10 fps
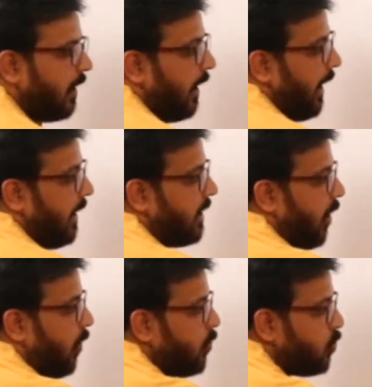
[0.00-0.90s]
And
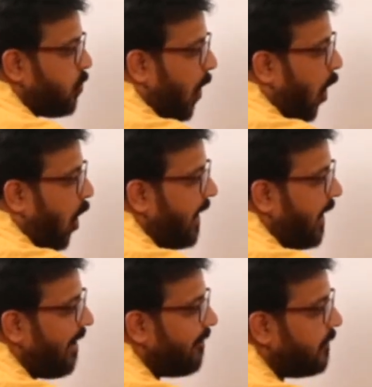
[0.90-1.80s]
now you all
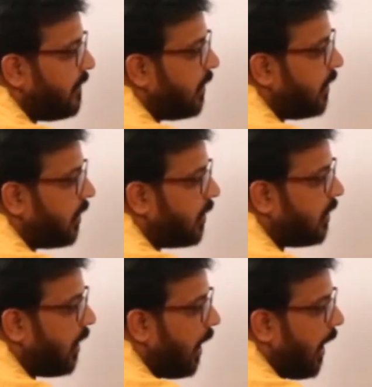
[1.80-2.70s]
have
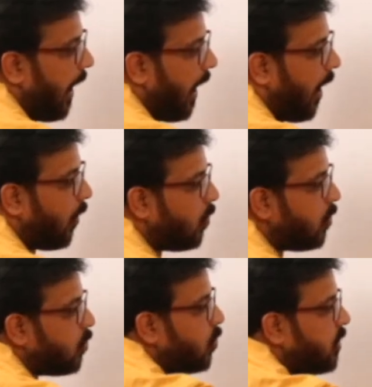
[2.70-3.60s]
learned how to